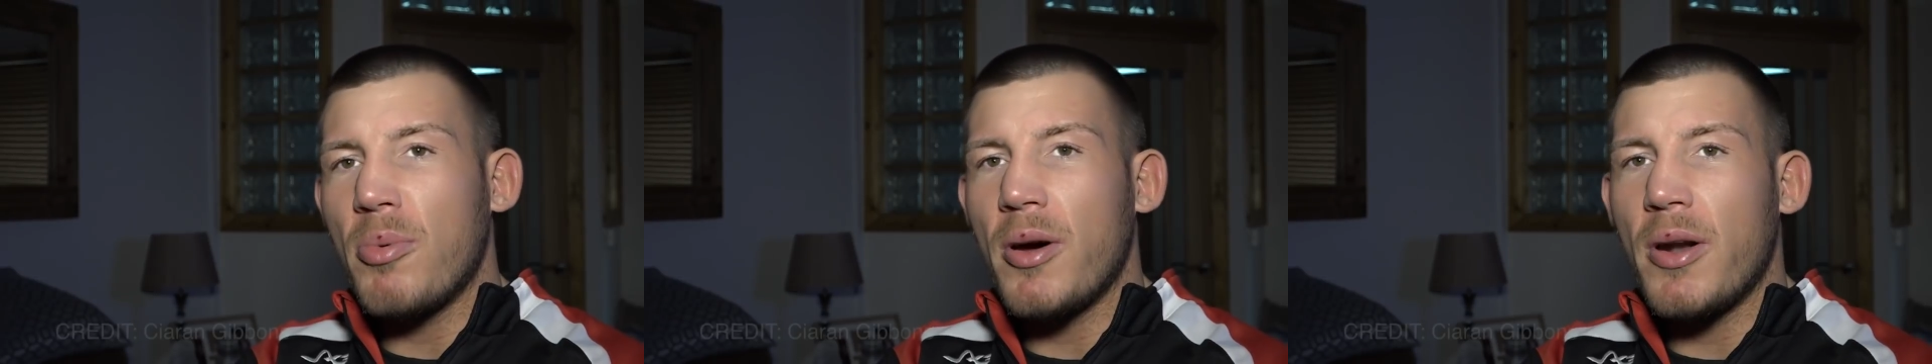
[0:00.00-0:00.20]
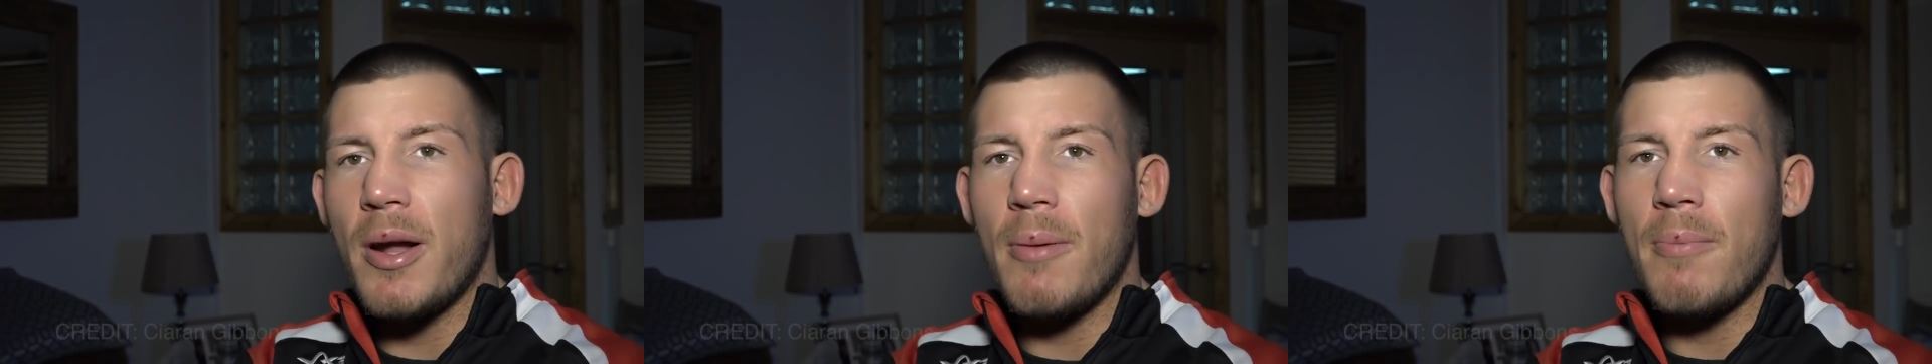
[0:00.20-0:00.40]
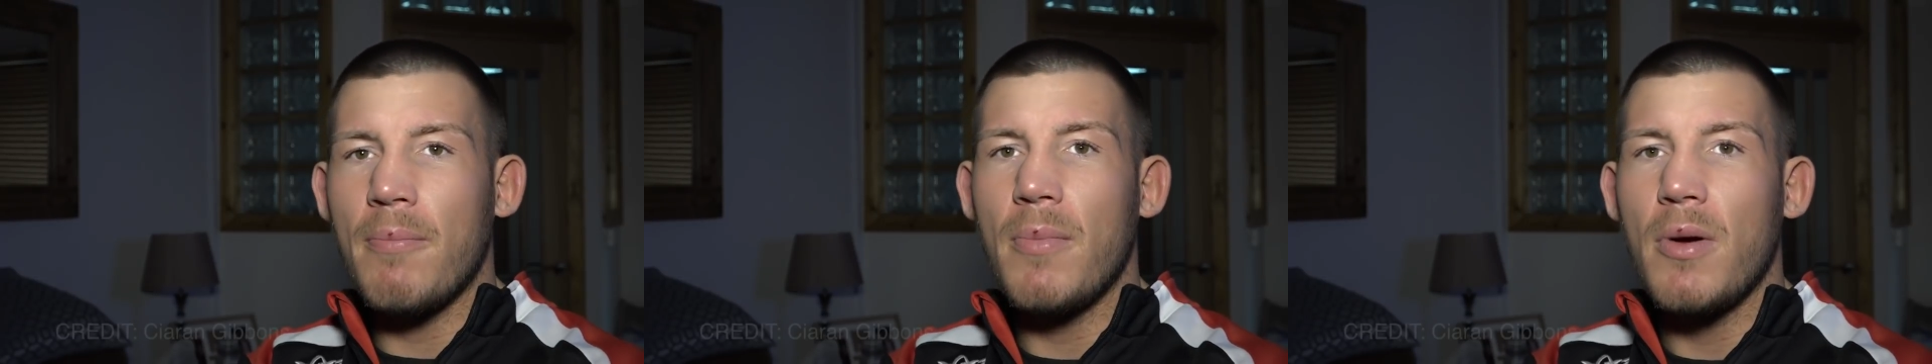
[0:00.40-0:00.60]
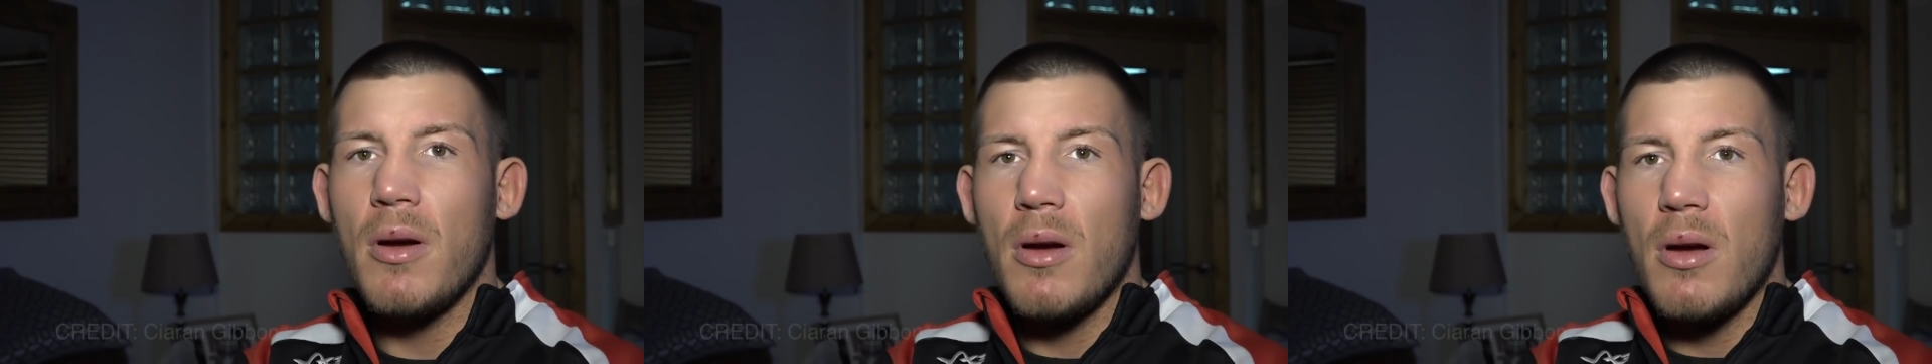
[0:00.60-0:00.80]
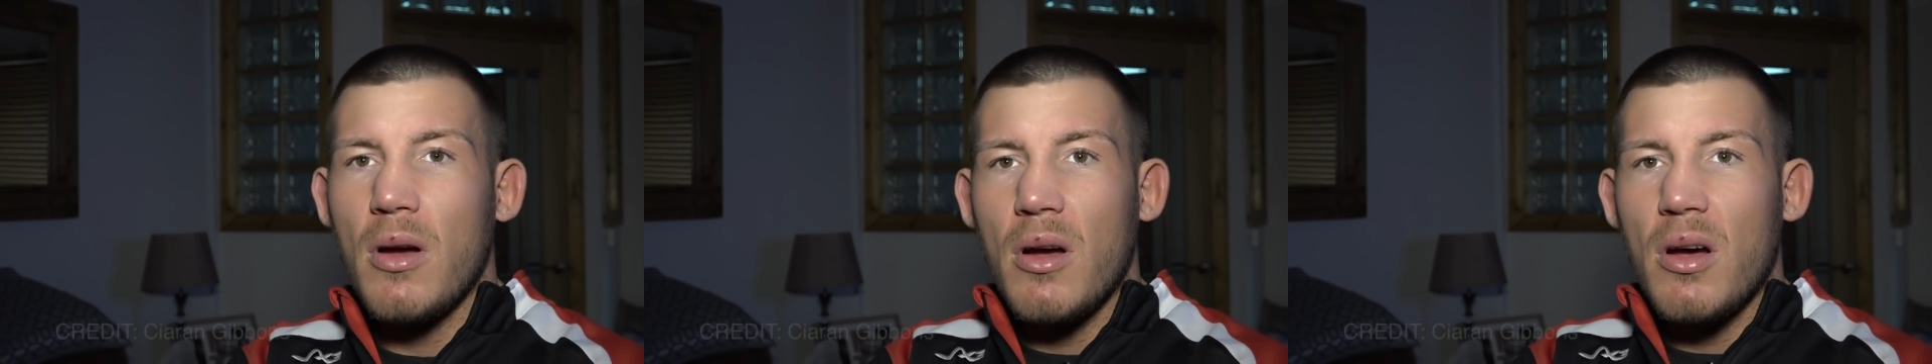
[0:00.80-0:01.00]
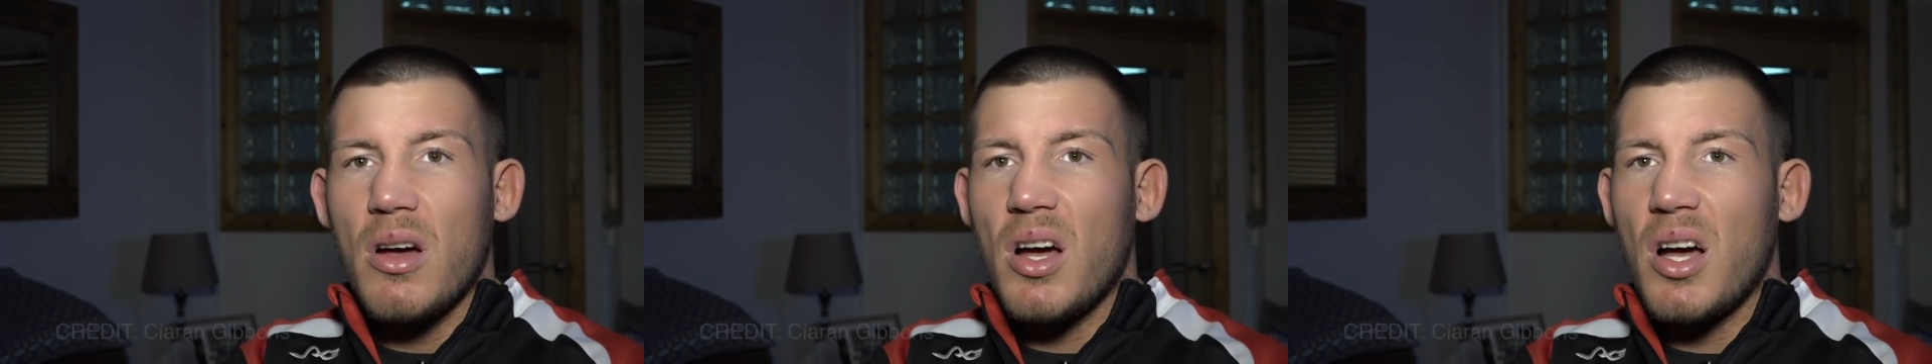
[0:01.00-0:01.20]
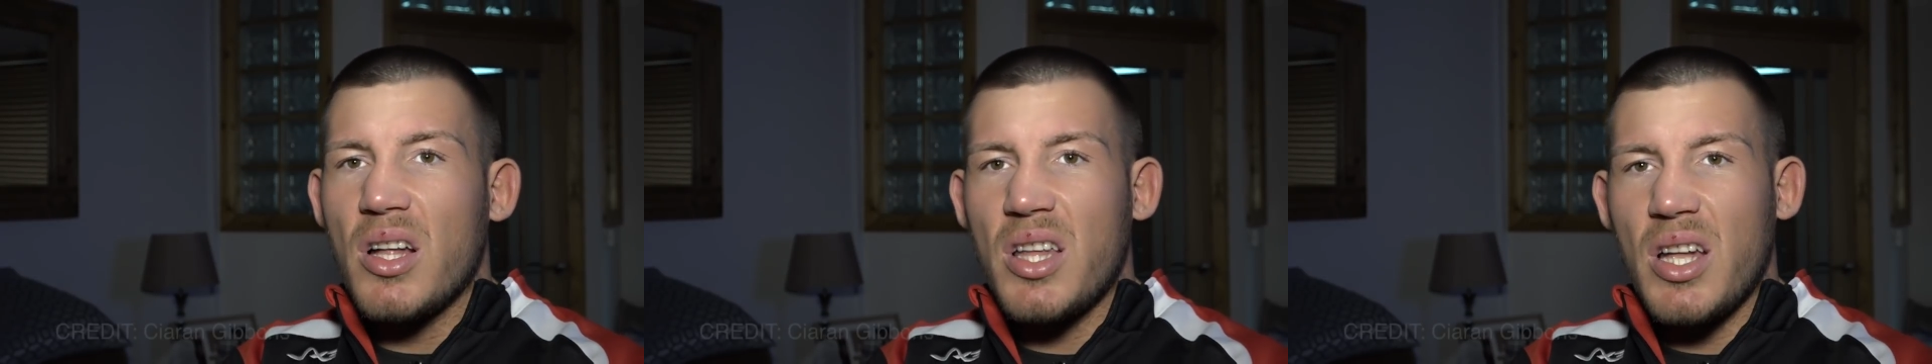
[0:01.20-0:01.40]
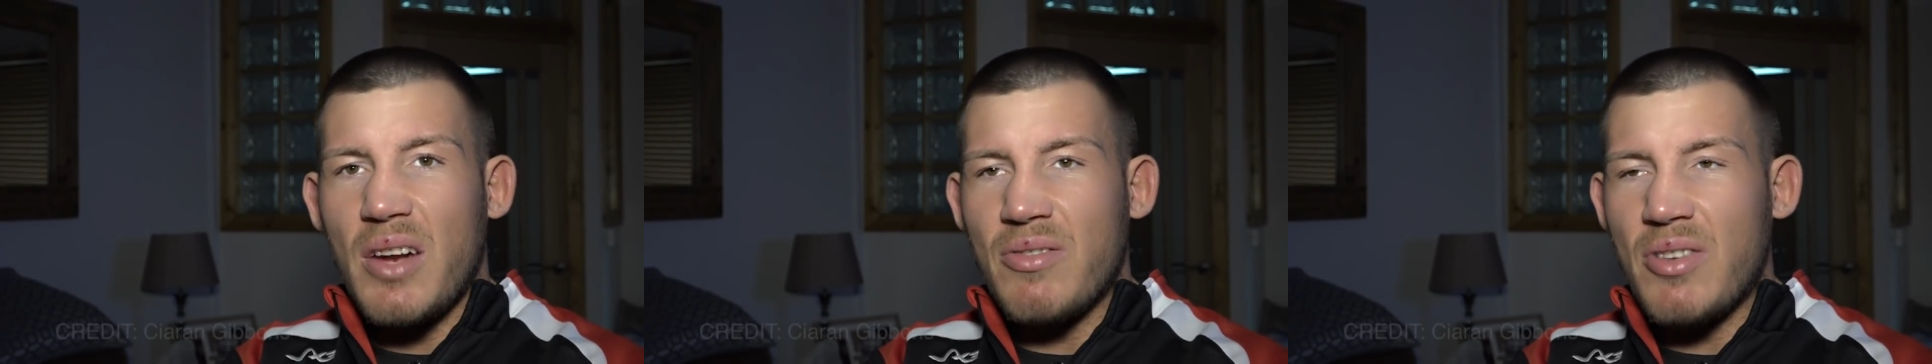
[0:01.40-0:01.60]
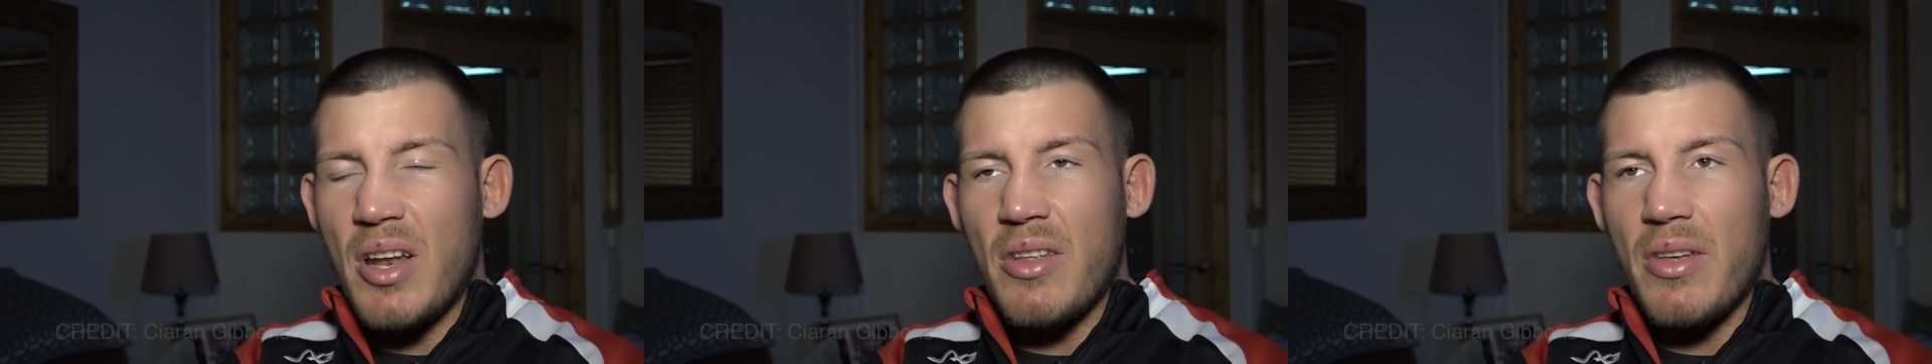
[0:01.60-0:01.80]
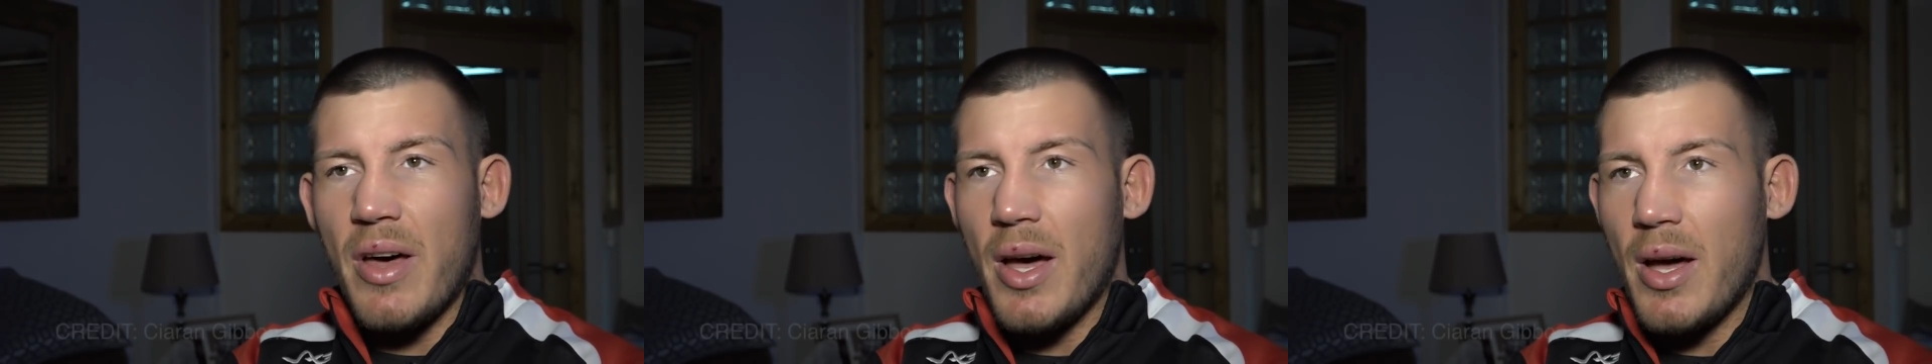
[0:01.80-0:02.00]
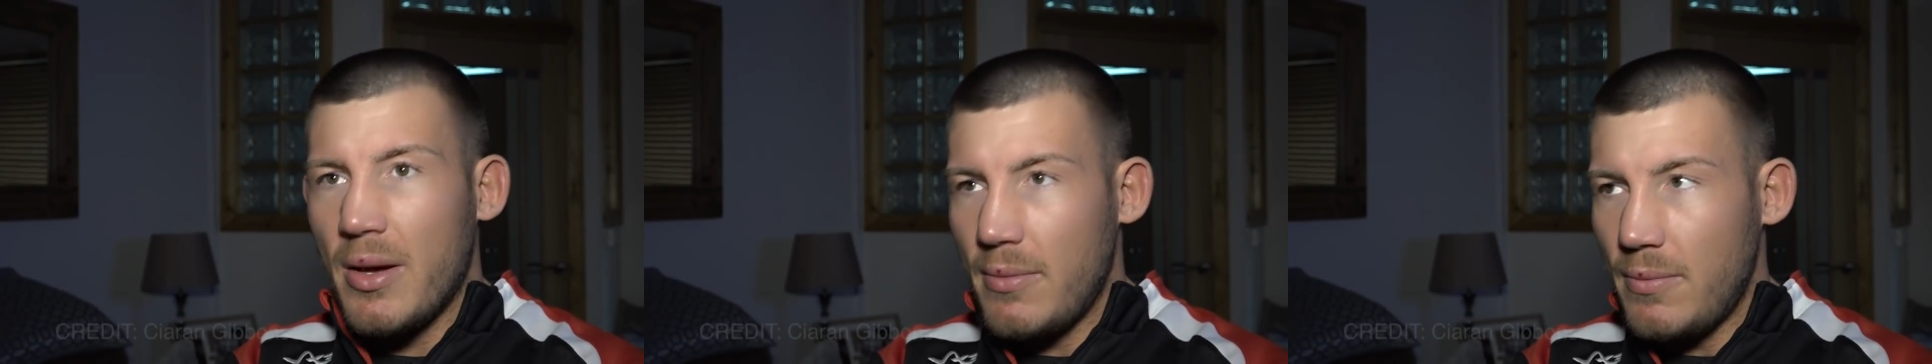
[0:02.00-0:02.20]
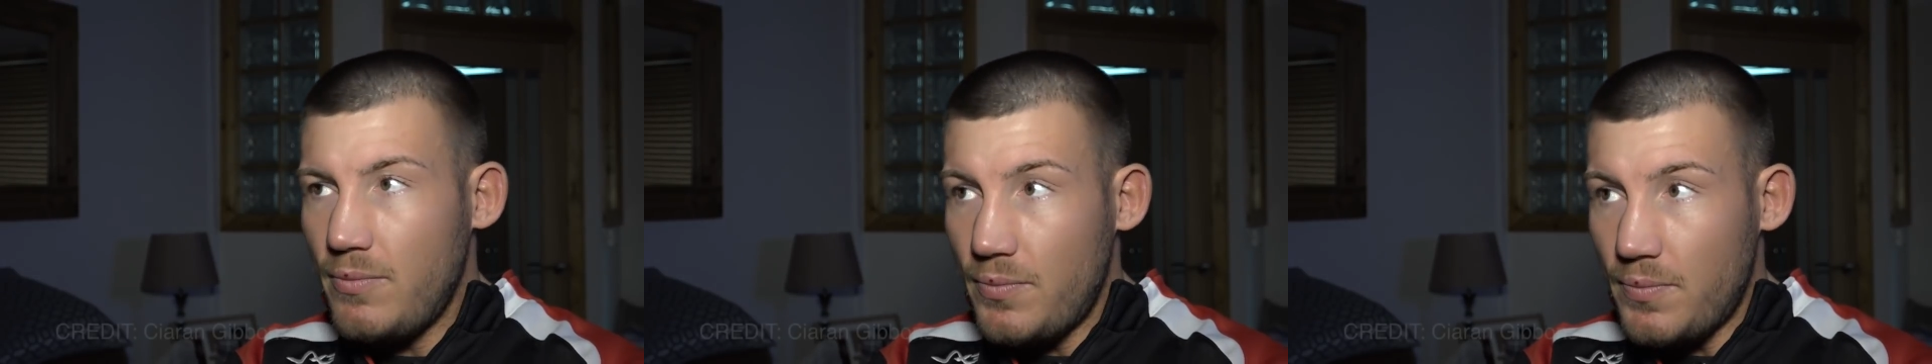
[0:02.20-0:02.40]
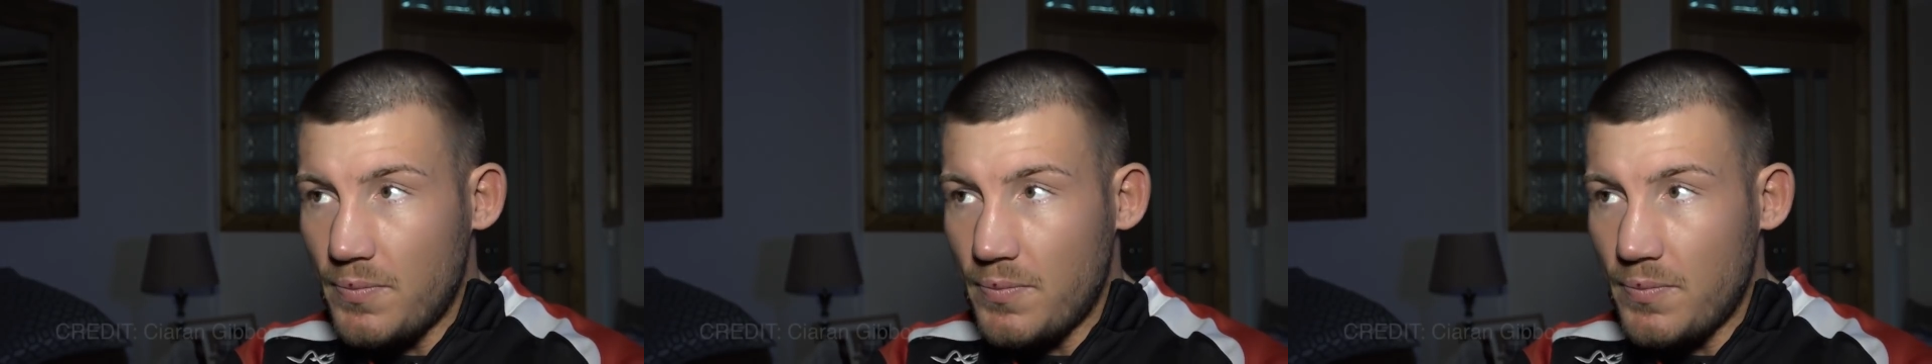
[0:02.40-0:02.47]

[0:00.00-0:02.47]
but I did have none of that.